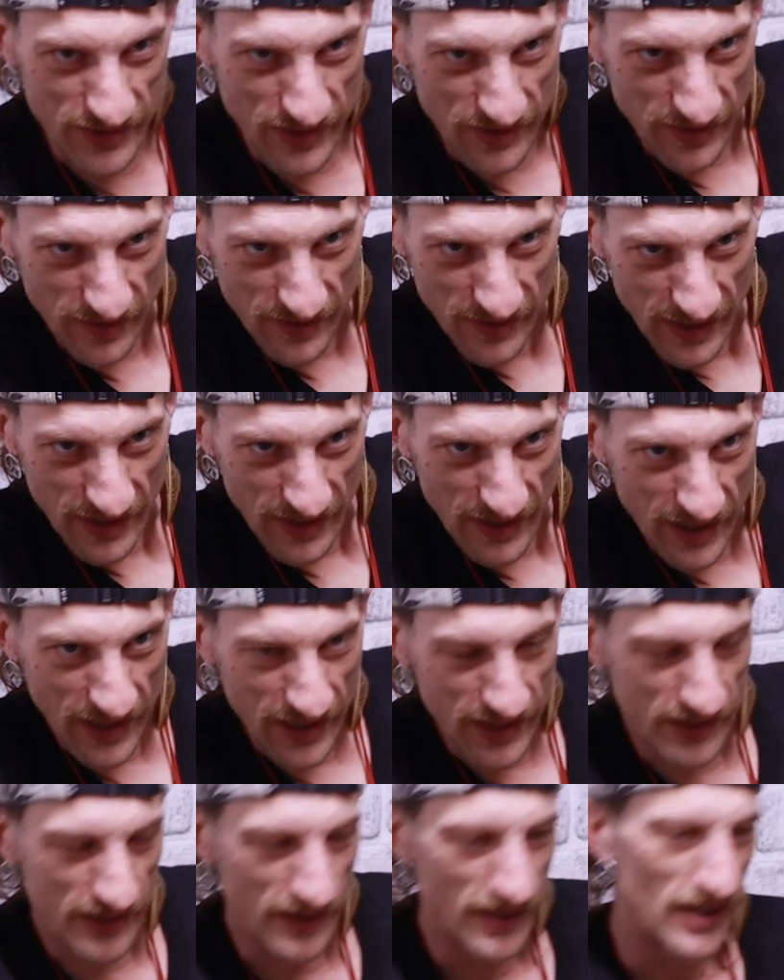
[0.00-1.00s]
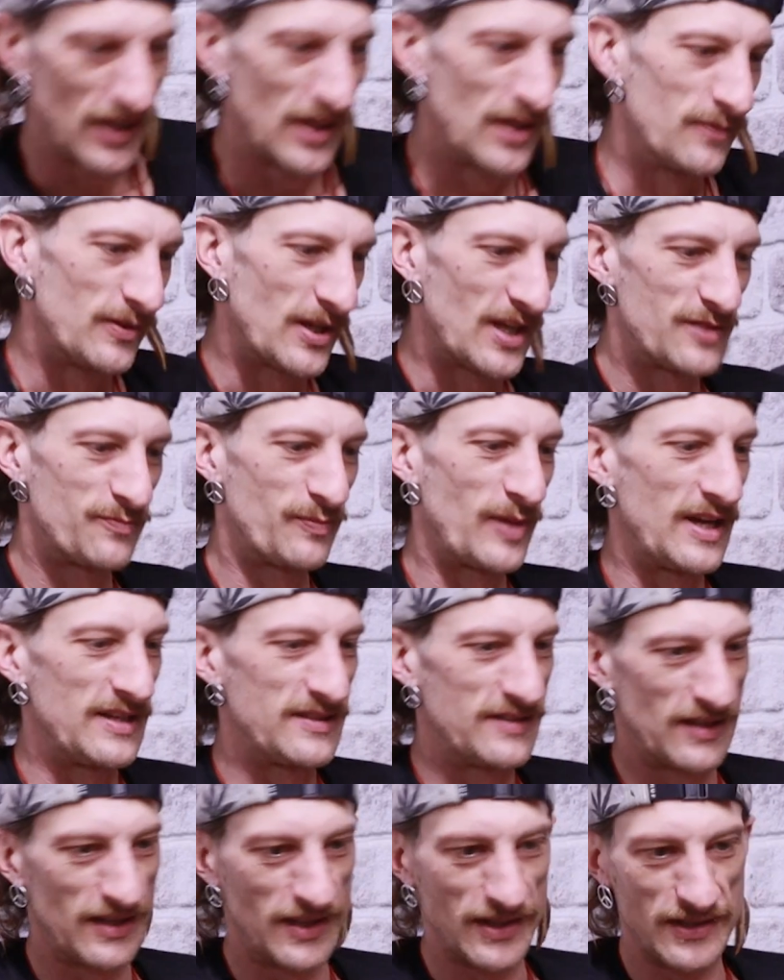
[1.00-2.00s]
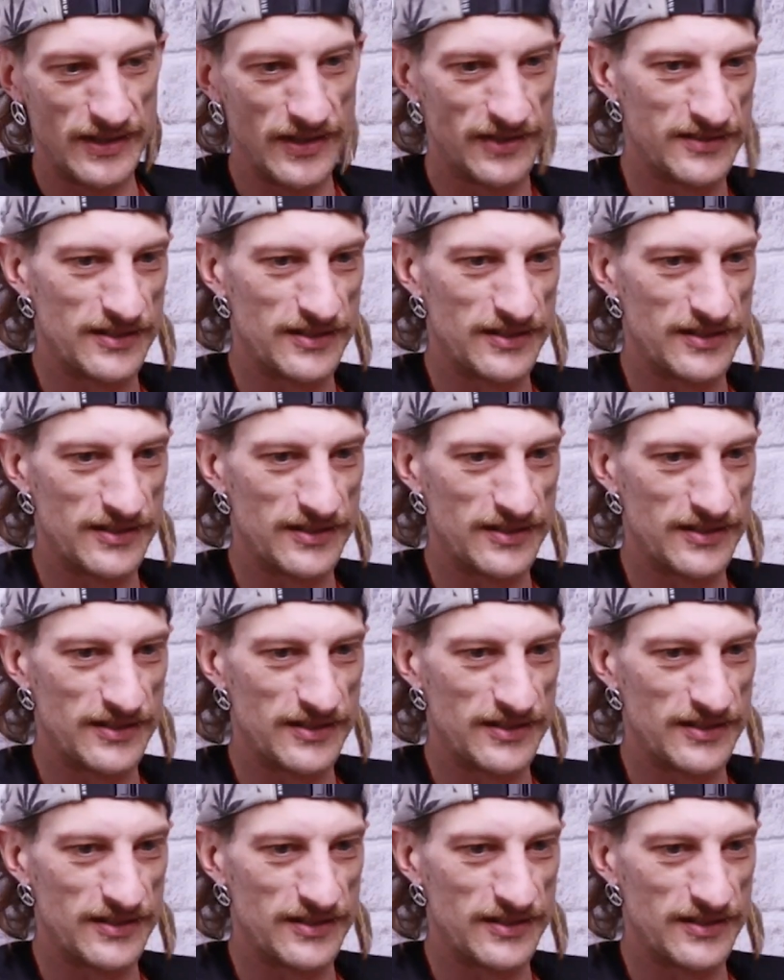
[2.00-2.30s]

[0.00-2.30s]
you know, that they lay, and that's basically the